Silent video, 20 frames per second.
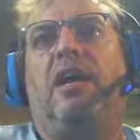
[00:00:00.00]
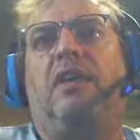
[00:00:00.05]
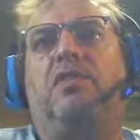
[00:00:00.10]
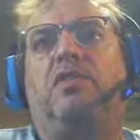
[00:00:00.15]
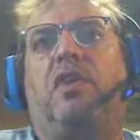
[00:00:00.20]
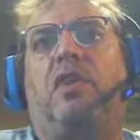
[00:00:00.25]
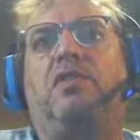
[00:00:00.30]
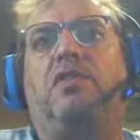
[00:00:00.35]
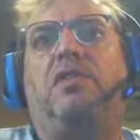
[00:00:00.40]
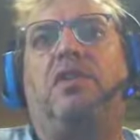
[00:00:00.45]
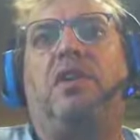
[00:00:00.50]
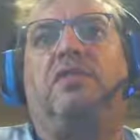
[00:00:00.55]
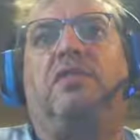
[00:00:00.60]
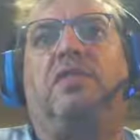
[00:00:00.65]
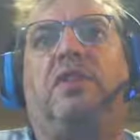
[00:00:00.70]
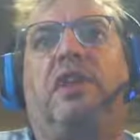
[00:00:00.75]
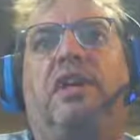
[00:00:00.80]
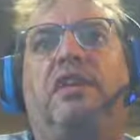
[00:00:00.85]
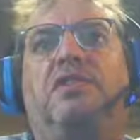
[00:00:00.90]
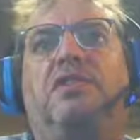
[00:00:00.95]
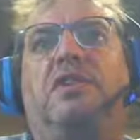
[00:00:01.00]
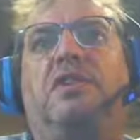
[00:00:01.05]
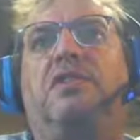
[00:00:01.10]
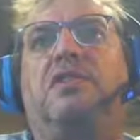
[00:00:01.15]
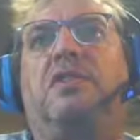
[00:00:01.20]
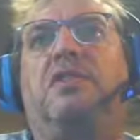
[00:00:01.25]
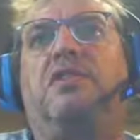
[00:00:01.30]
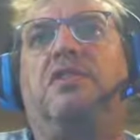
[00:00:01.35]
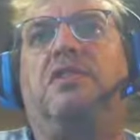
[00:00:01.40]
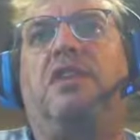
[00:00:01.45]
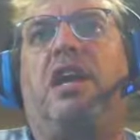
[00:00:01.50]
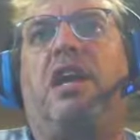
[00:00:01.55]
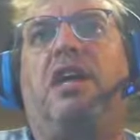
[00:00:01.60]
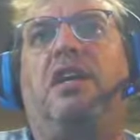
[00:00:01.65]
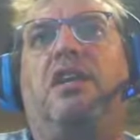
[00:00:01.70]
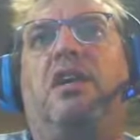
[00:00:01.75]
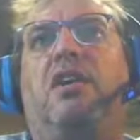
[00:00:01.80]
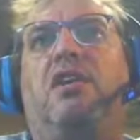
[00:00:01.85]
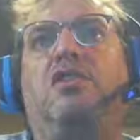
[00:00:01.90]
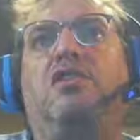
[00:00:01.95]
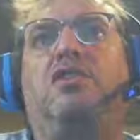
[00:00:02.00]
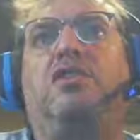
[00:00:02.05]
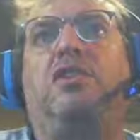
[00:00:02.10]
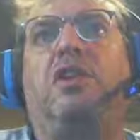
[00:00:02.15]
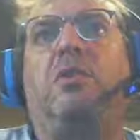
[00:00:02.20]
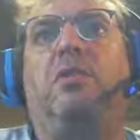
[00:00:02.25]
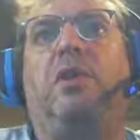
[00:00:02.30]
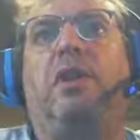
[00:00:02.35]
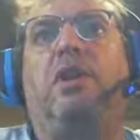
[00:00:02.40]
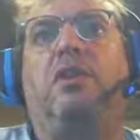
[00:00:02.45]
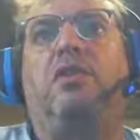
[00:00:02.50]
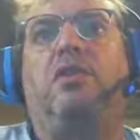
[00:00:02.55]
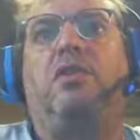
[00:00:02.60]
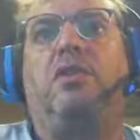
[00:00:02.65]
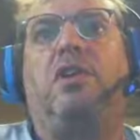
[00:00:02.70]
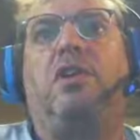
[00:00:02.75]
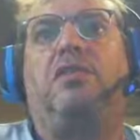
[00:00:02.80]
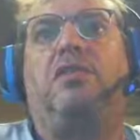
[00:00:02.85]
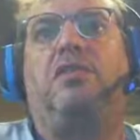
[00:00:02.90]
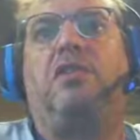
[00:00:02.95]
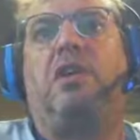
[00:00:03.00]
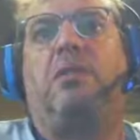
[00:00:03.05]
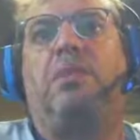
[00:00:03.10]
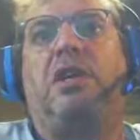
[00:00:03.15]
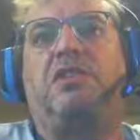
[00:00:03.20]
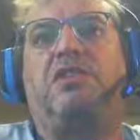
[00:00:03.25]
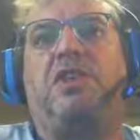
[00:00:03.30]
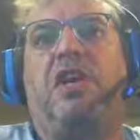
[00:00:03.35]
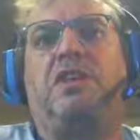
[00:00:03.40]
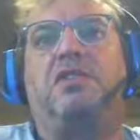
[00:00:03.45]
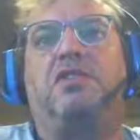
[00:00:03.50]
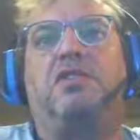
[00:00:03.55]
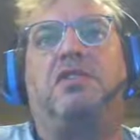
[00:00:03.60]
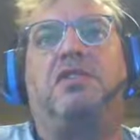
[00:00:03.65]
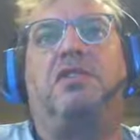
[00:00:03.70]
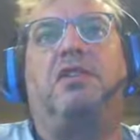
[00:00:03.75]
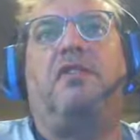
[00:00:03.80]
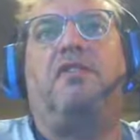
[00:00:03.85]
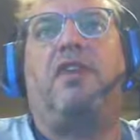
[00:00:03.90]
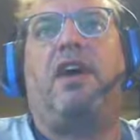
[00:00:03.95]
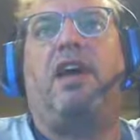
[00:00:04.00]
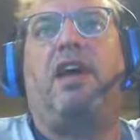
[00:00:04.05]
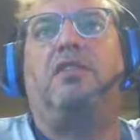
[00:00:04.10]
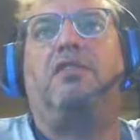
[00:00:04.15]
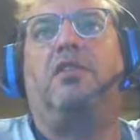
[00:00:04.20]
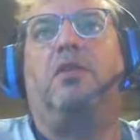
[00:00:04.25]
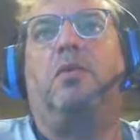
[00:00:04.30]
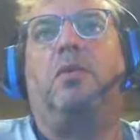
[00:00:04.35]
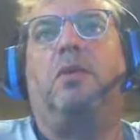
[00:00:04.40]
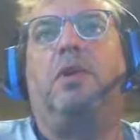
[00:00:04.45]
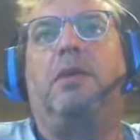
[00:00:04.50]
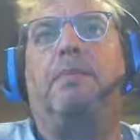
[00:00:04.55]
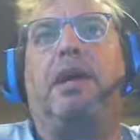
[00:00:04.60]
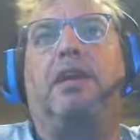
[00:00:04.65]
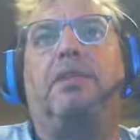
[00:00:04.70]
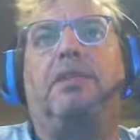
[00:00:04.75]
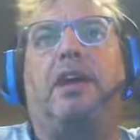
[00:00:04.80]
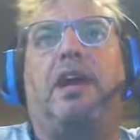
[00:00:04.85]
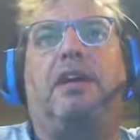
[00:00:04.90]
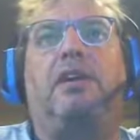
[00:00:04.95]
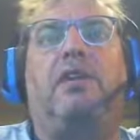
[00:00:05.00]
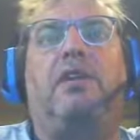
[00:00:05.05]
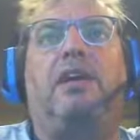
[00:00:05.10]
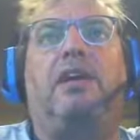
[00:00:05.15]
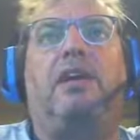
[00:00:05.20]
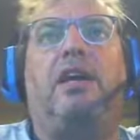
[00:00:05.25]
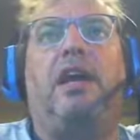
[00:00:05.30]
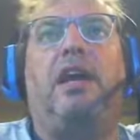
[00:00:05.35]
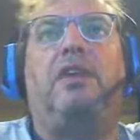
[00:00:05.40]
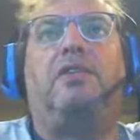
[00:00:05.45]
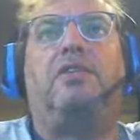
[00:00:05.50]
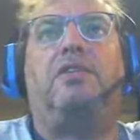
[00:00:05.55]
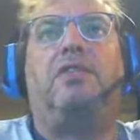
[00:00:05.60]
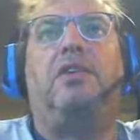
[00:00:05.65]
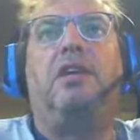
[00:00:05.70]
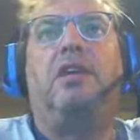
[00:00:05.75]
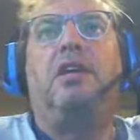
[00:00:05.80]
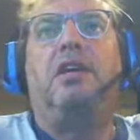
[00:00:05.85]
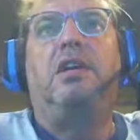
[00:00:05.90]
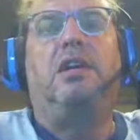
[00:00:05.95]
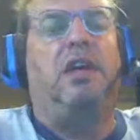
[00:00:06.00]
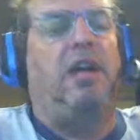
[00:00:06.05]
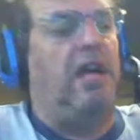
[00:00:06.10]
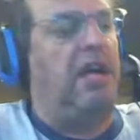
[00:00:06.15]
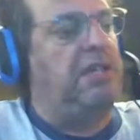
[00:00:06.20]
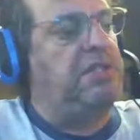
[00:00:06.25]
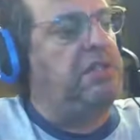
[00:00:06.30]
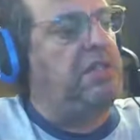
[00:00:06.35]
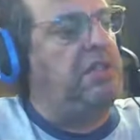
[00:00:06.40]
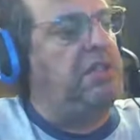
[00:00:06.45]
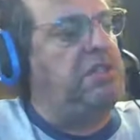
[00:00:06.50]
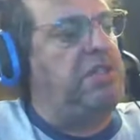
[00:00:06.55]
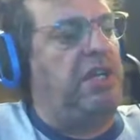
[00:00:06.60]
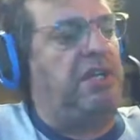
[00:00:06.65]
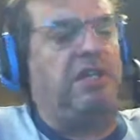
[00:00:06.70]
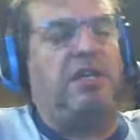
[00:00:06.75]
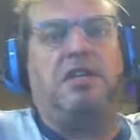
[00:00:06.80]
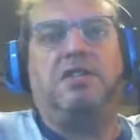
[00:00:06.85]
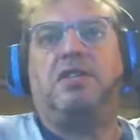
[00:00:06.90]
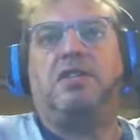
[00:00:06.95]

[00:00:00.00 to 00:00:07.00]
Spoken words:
starts the installation, it's going to say, "Are you sure you want to do this?" It's going to make changes to your device. Don't worry about that. Click yes. It's going to check the